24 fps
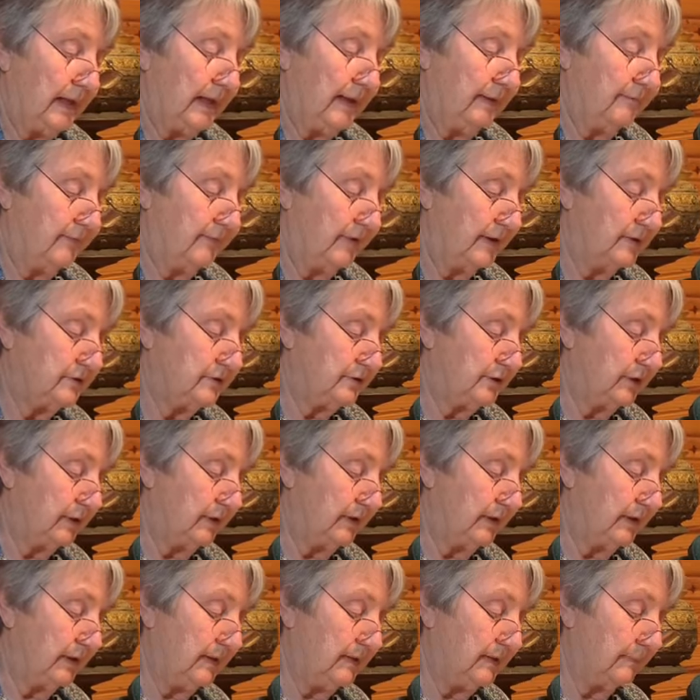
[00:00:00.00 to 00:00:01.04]

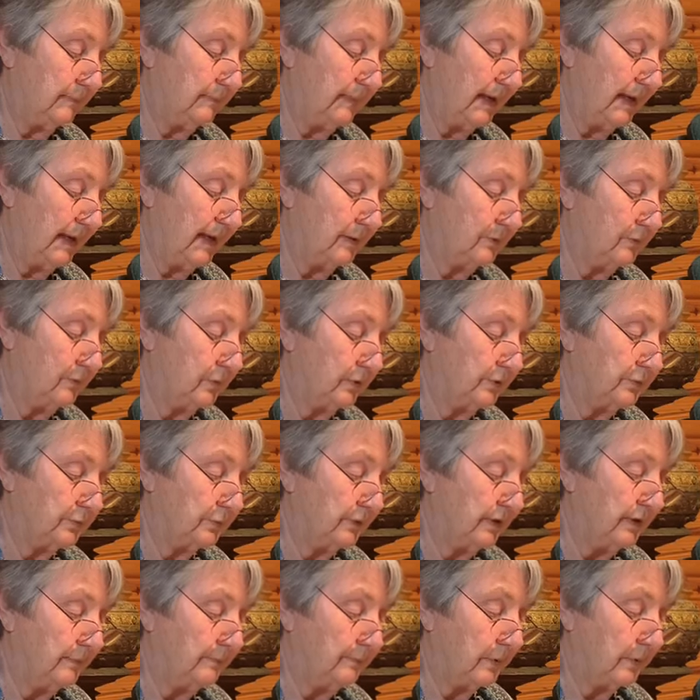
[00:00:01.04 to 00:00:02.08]
Eventually, the man would
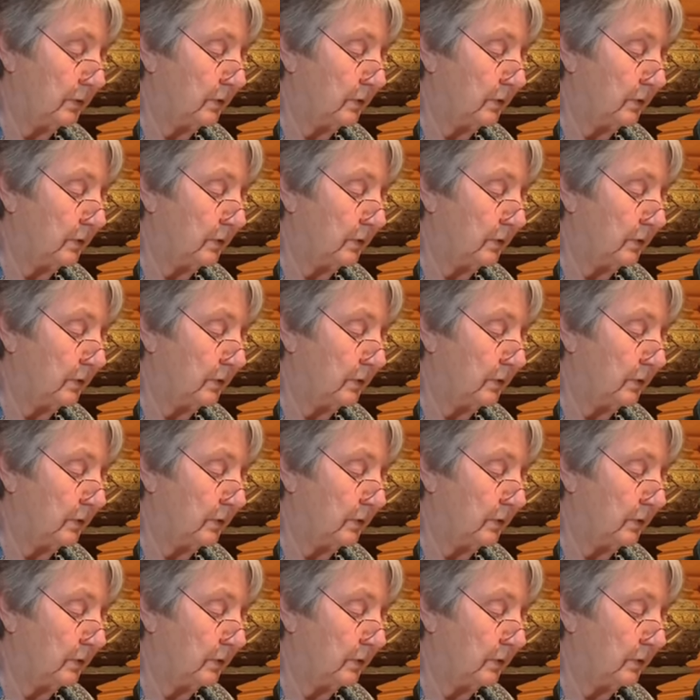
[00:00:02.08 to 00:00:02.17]
reap